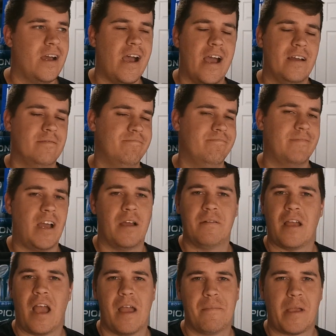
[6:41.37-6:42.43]
I'm
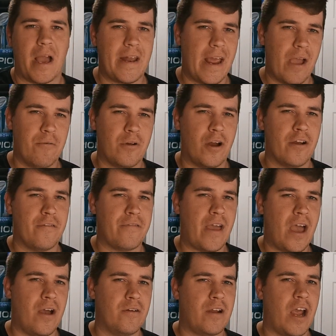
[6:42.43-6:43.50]
kind of out on
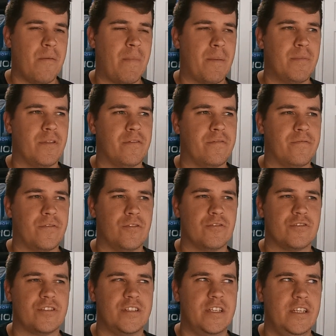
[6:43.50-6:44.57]
Avowed. I remember the
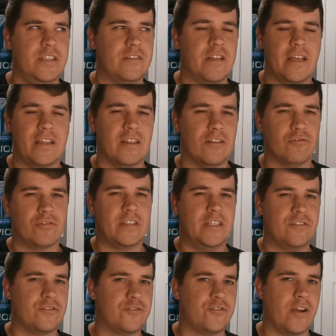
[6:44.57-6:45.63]
first little
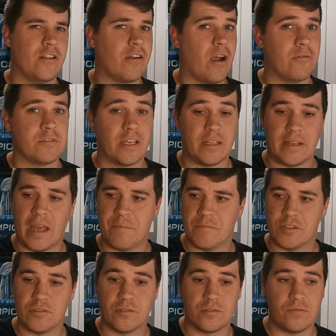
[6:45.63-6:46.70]
teaser trailer. I was like, damn,
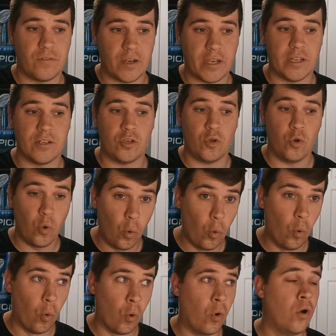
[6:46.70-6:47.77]
this looks fucking
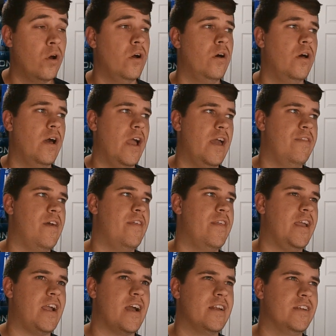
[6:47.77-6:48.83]
cool. And then they
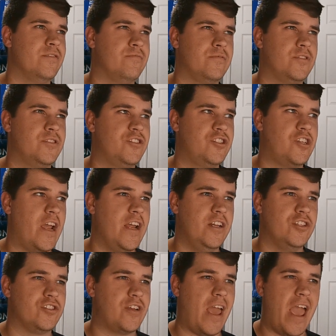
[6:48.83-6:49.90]
kind of
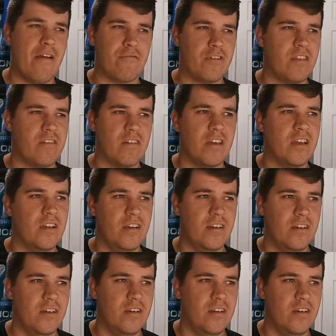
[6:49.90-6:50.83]
changed everything.